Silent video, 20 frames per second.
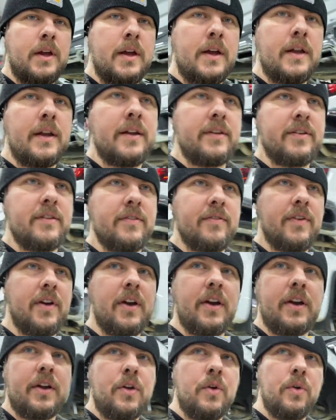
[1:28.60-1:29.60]
It's a
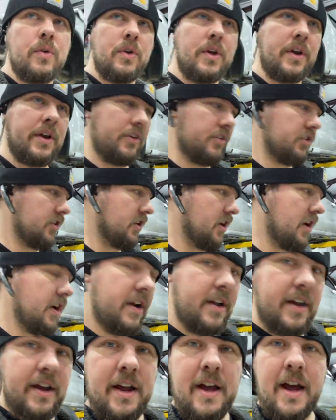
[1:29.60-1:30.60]
very cool looking truck.
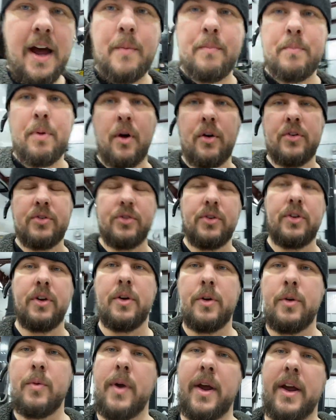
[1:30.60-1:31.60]
I'm partial to
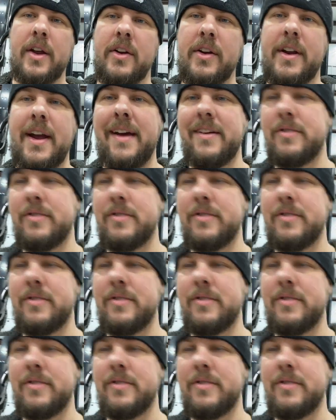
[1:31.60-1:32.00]
regular cabs